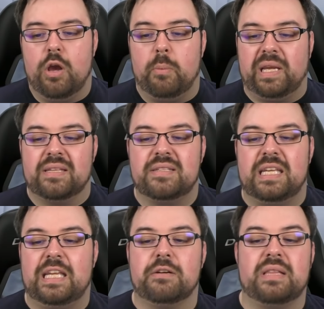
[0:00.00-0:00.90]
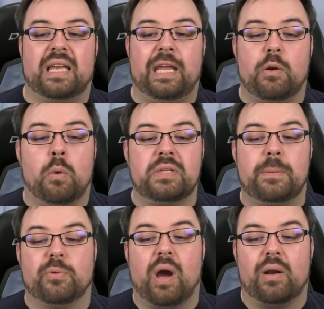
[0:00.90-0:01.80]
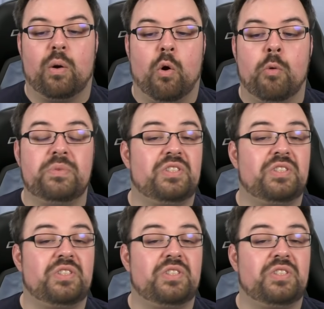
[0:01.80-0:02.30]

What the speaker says: And we can see here that it only brought home